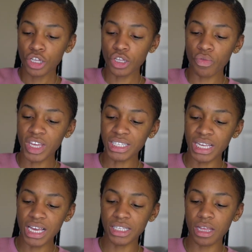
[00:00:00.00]
So this
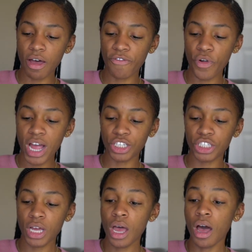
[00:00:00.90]
is the
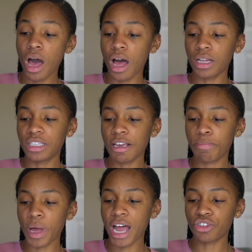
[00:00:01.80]
Fresh uh,
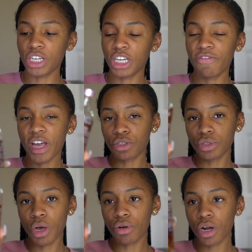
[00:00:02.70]
Deep Hydration
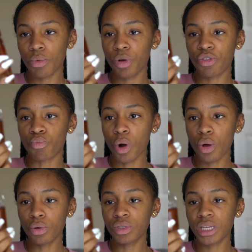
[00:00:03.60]
Facial Toner with
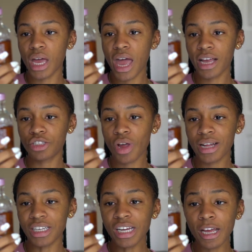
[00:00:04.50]
rose
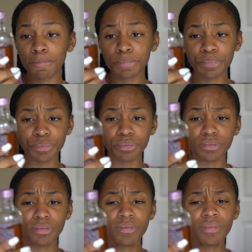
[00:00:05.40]
extract in it.
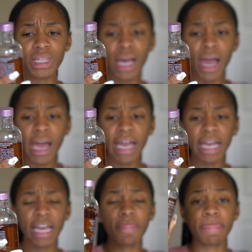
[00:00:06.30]

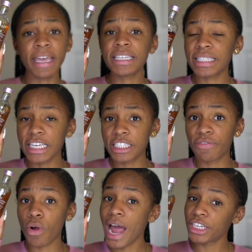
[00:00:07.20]
And this is
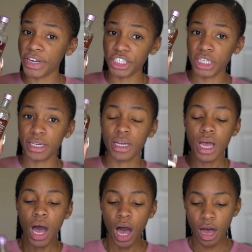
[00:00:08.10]
for hydration.
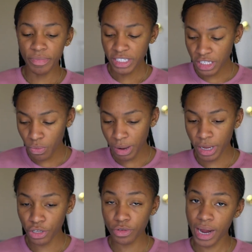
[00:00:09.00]
Um, this is the one I'm
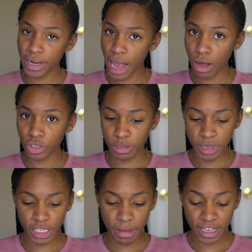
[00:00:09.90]
gonna use right now, just
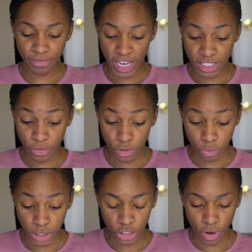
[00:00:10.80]
because my face feels
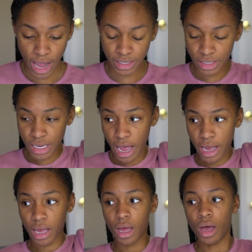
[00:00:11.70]
really dry since
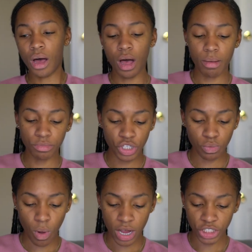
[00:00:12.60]
I um,
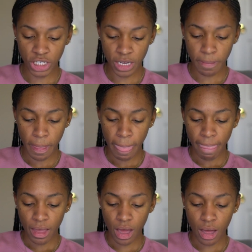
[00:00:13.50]
just washed it.
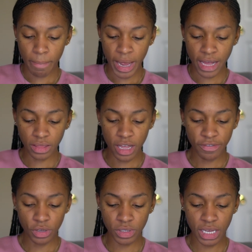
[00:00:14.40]
Um, but I
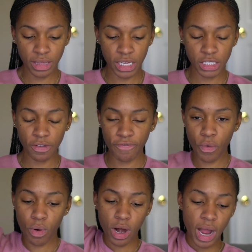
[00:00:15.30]
love using this
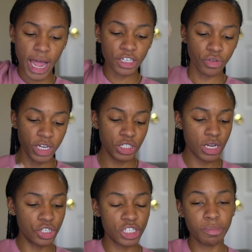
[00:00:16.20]
for
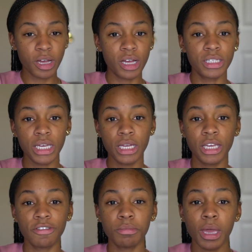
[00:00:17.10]
hydration, just because it
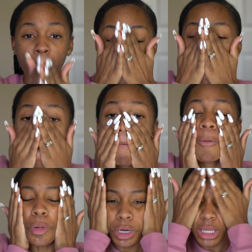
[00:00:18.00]
gives me
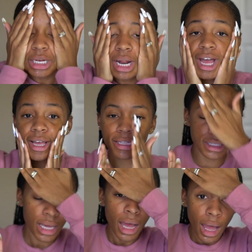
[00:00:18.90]
a really
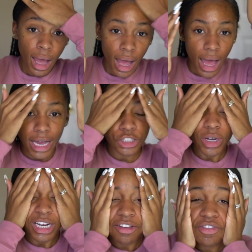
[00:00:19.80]
nice
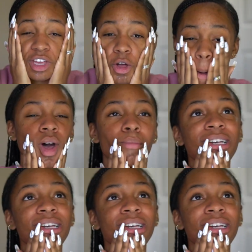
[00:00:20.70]
hydrating feel.